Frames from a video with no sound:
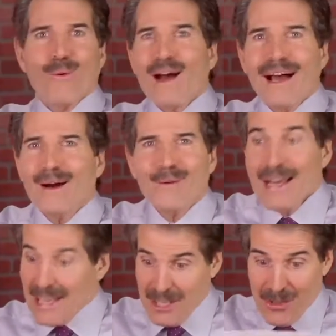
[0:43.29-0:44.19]
Wow,
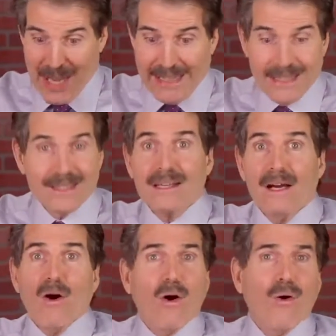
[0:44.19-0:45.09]
united
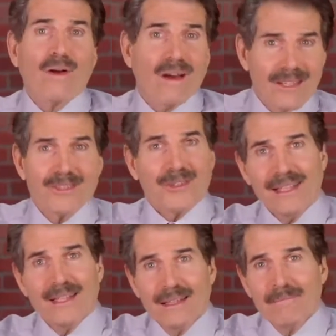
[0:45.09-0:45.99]
the whole
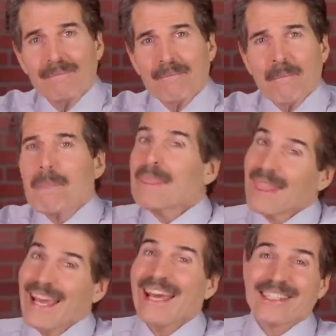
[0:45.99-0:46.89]
country?
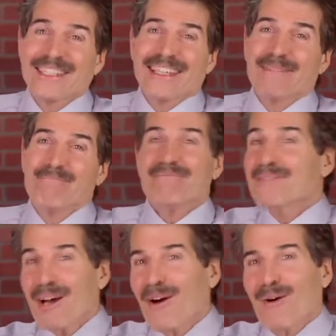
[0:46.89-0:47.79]
Actually,
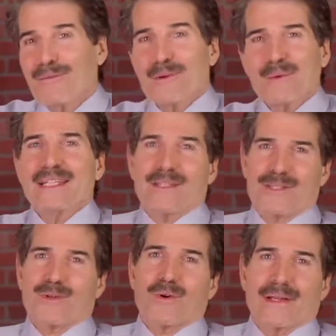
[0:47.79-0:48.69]
no. If you read the
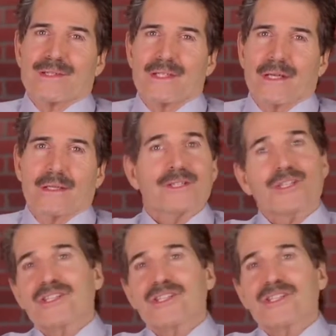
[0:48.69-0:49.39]
story, you see